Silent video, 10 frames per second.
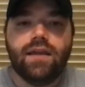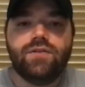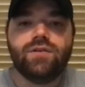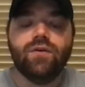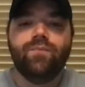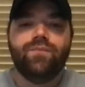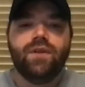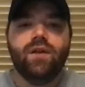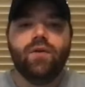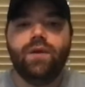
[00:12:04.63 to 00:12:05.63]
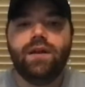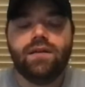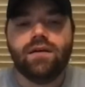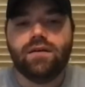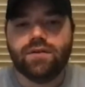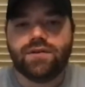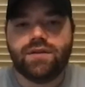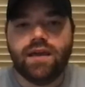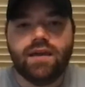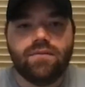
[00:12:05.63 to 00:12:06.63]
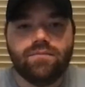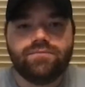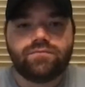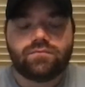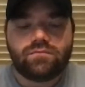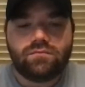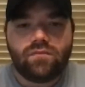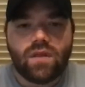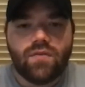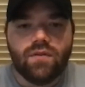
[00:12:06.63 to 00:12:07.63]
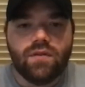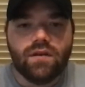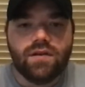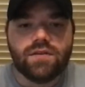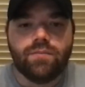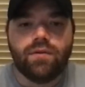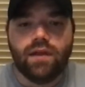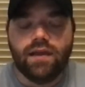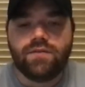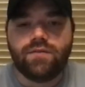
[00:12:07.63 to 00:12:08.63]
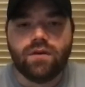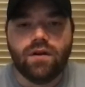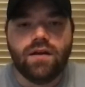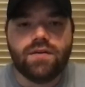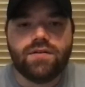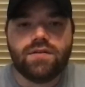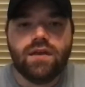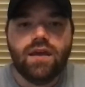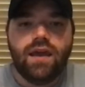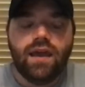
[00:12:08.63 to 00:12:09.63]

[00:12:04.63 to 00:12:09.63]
And so, we need to understand that there is a place for us,